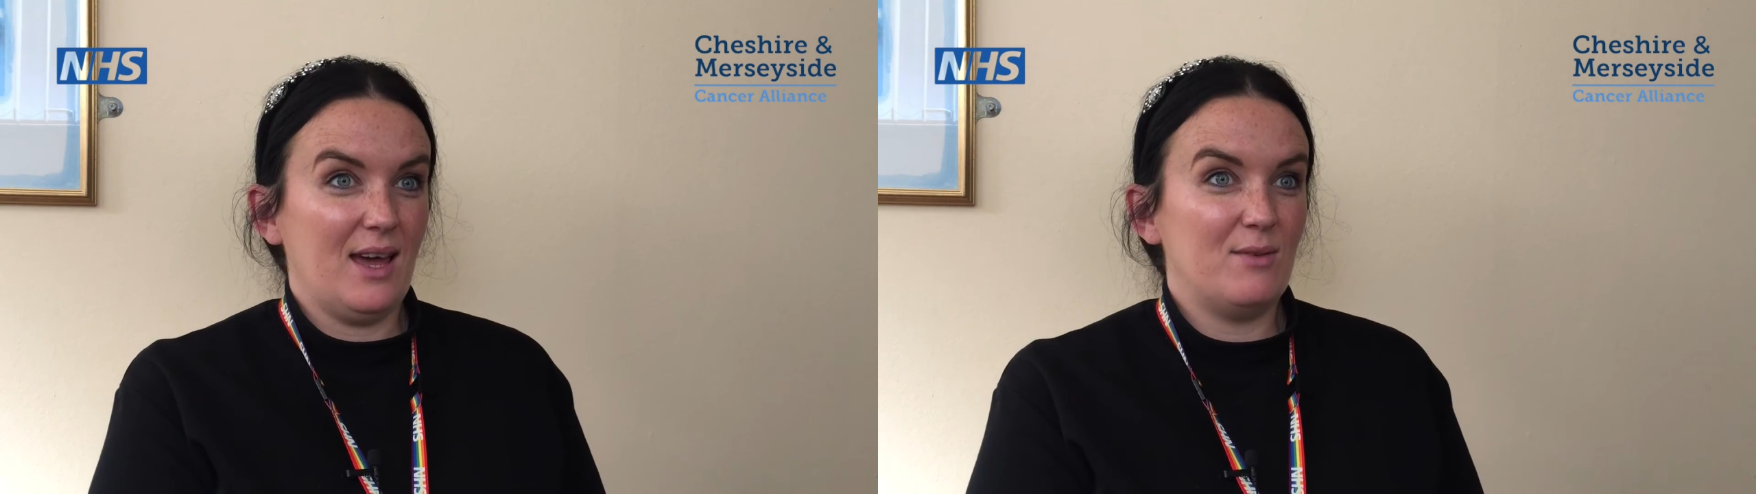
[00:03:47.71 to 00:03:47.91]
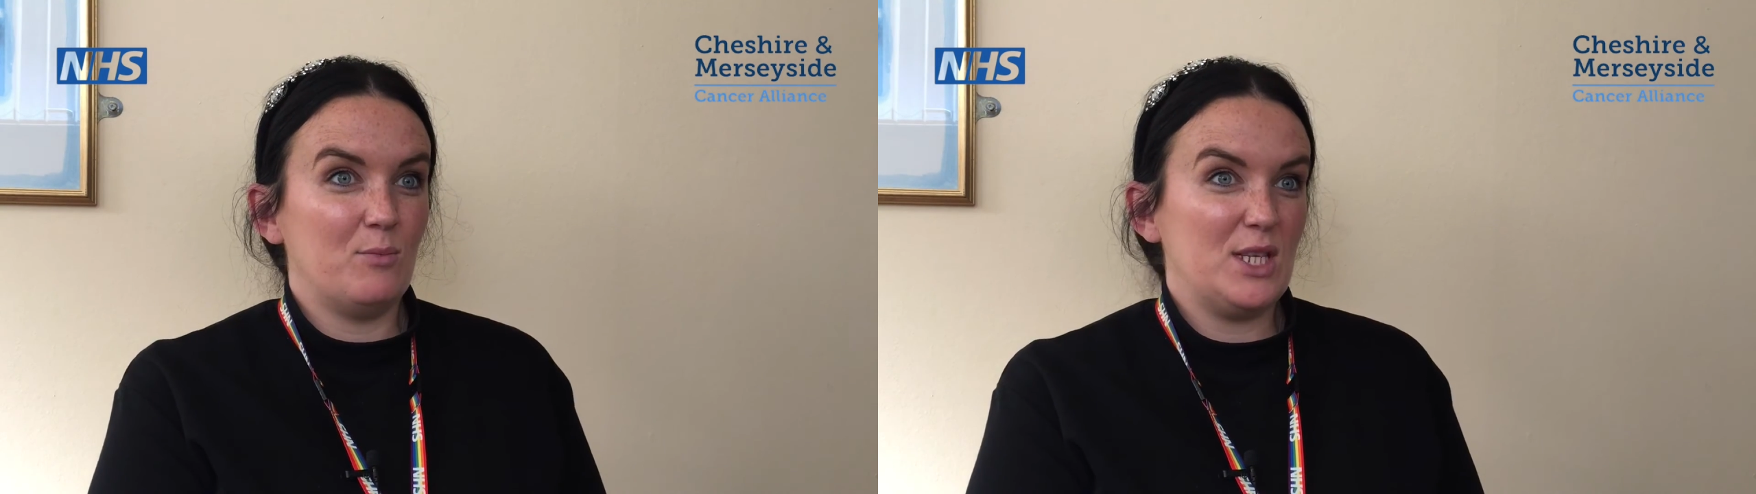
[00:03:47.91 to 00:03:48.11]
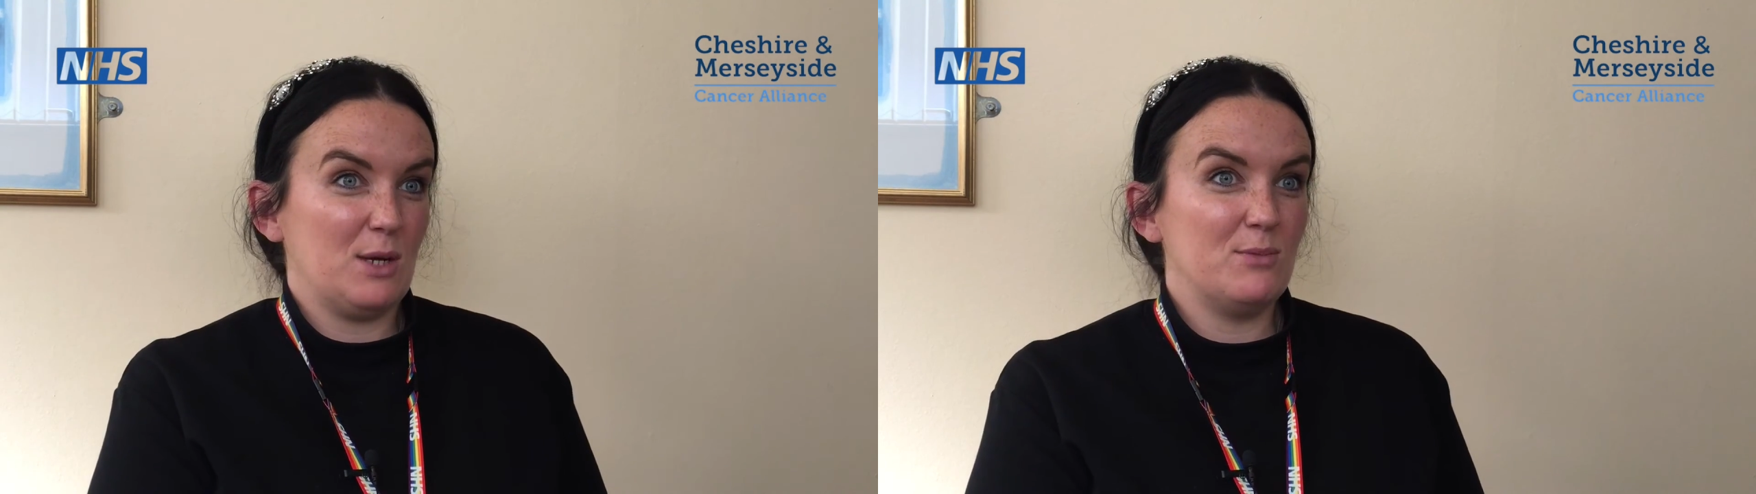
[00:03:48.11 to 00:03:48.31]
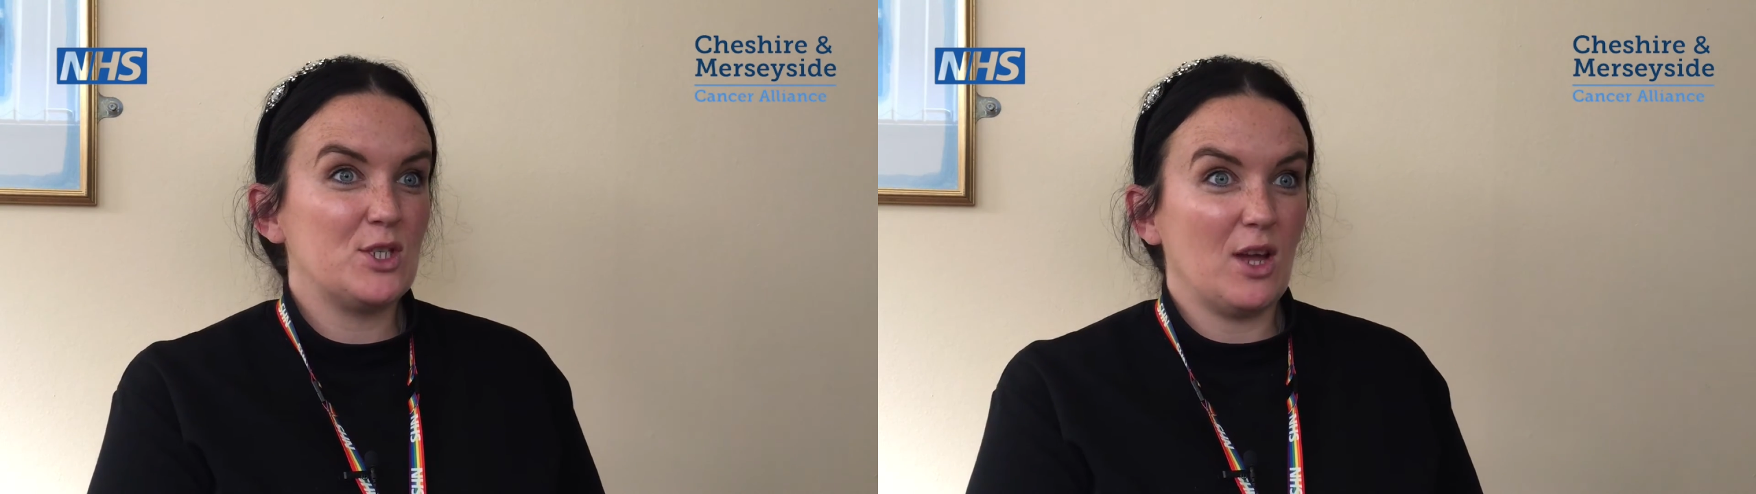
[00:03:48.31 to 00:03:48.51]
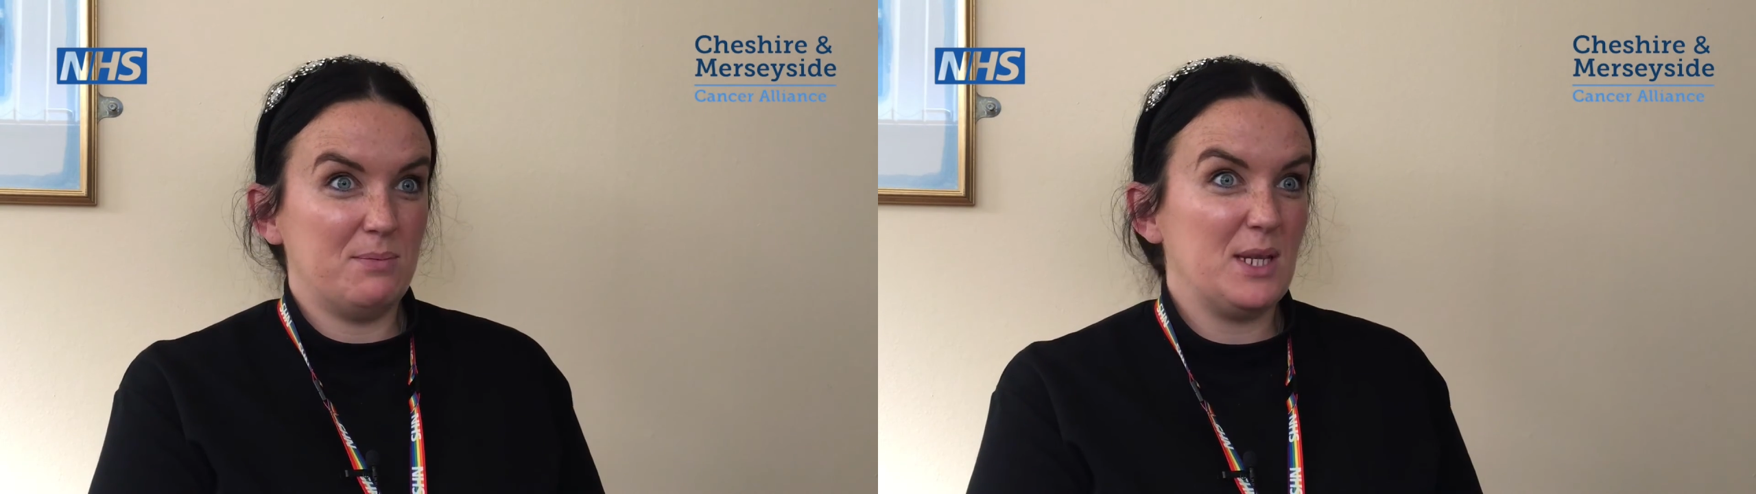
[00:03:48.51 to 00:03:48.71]
and we don't
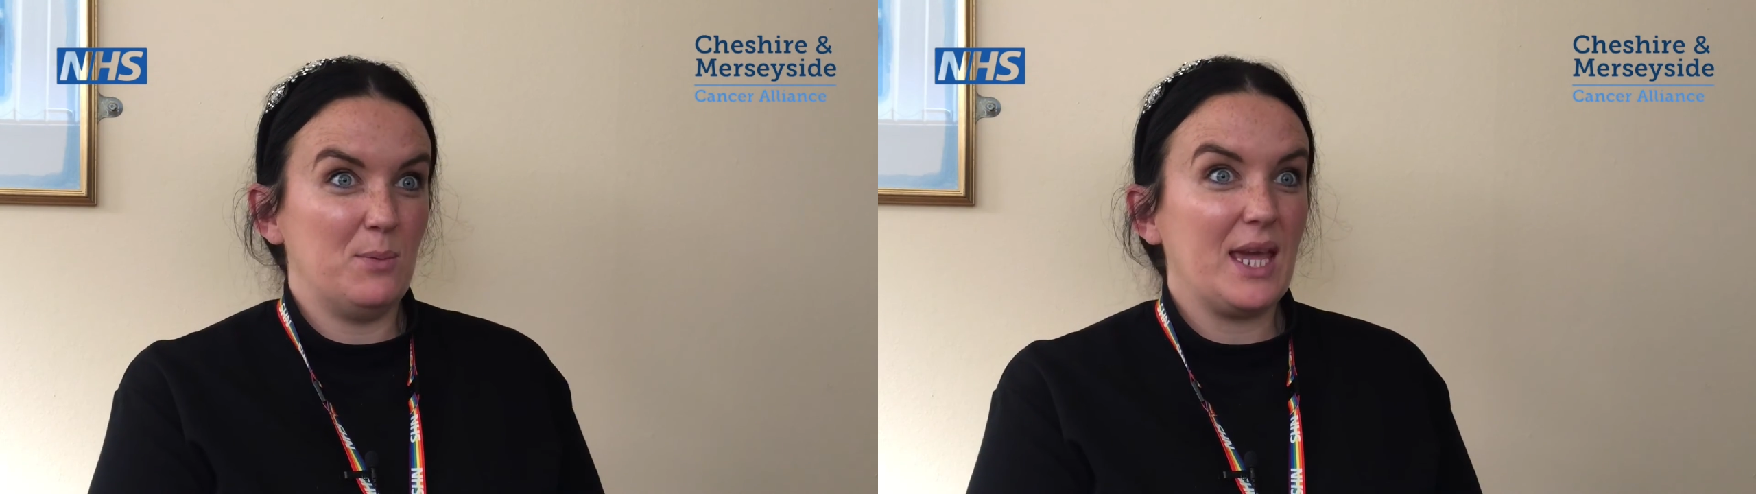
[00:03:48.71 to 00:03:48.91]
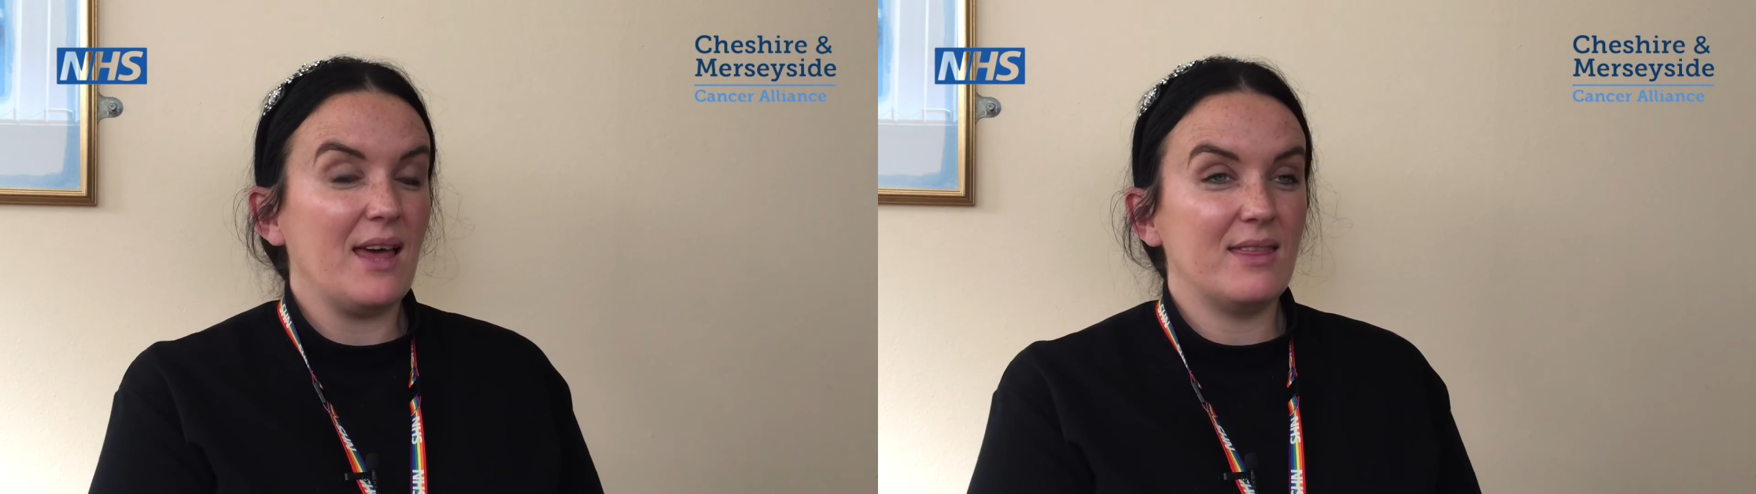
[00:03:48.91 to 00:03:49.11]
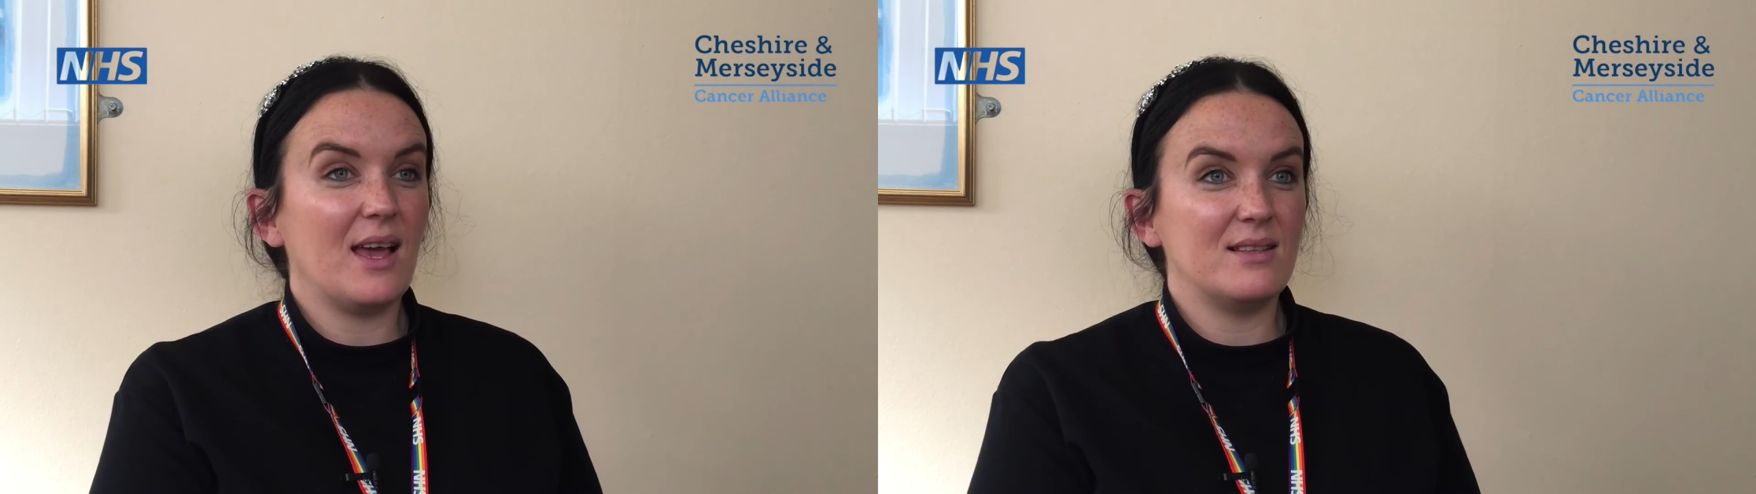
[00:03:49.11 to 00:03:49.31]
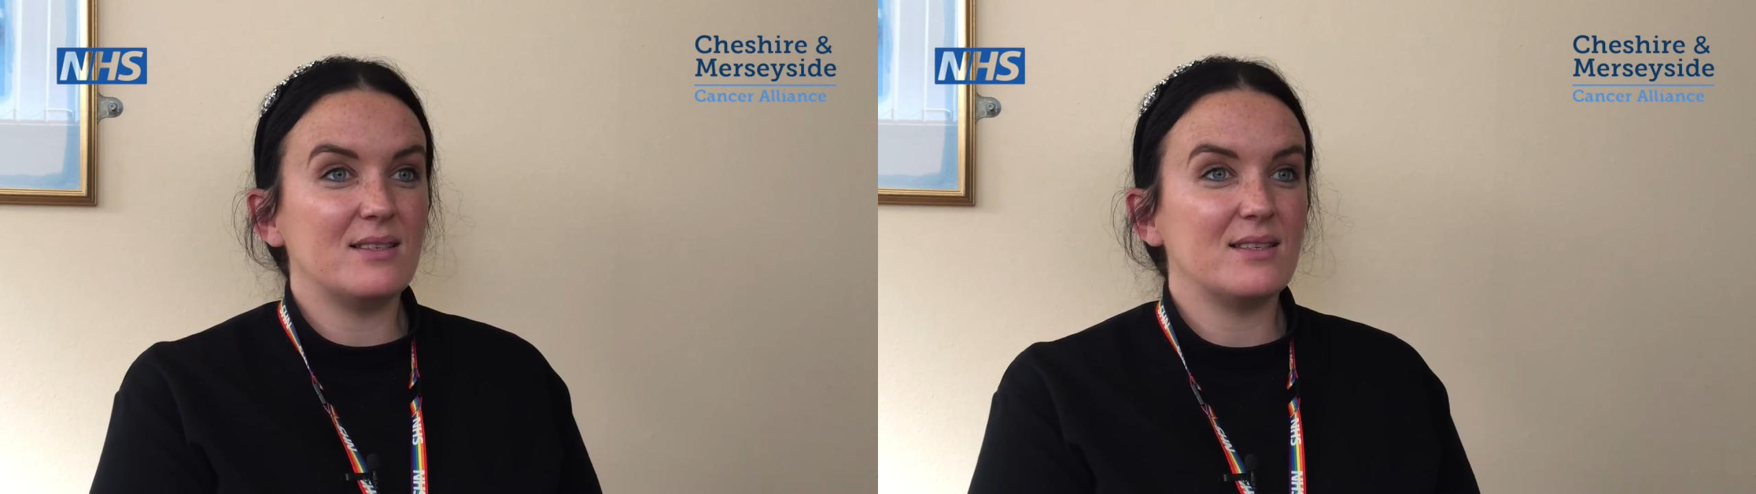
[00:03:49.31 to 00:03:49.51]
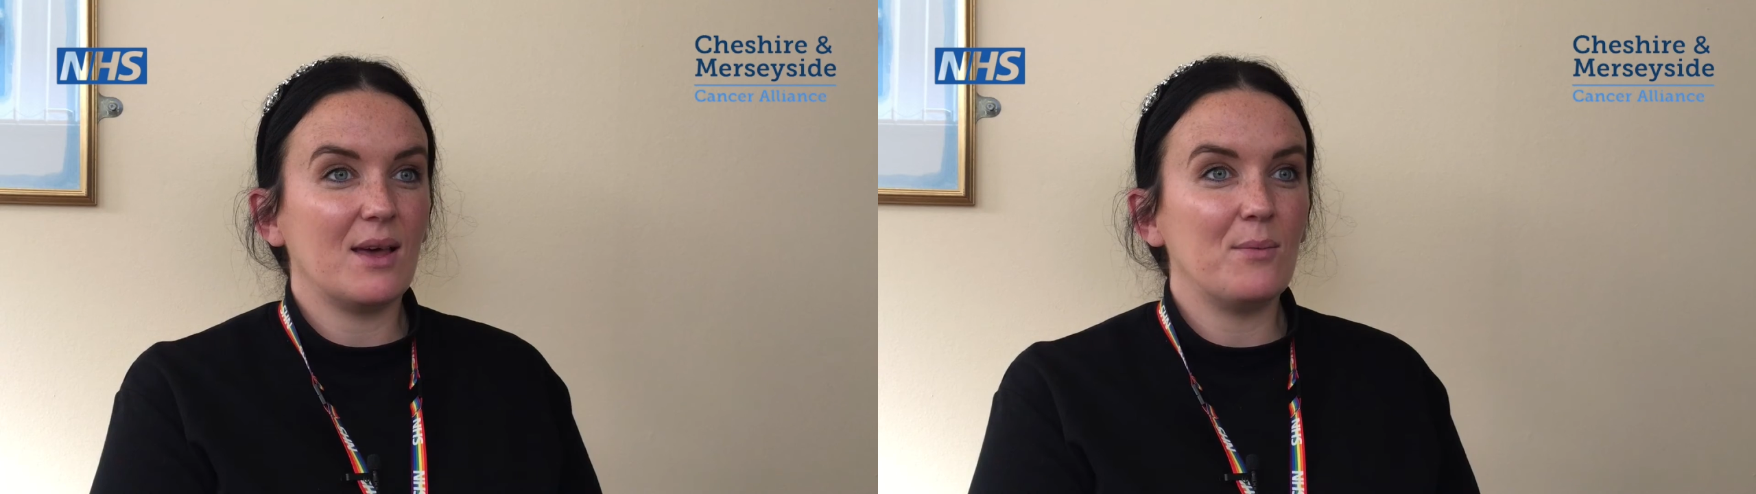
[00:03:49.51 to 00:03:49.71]
stop till we get the
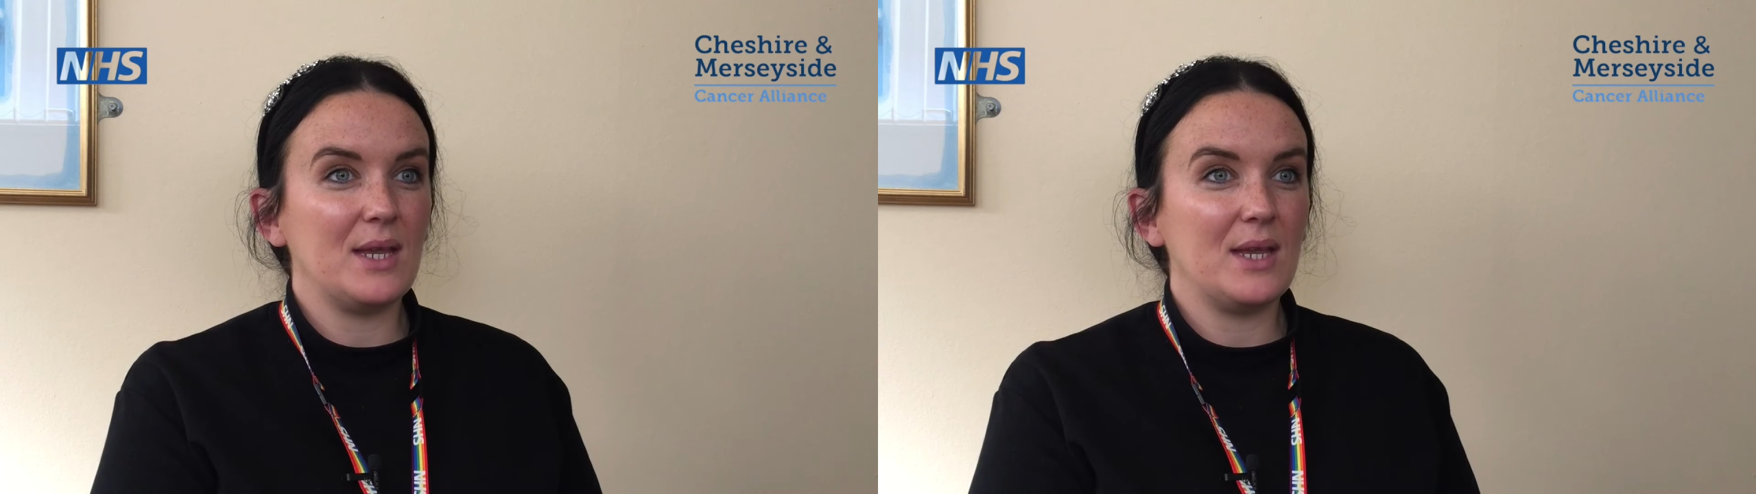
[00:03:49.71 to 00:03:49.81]
answers that we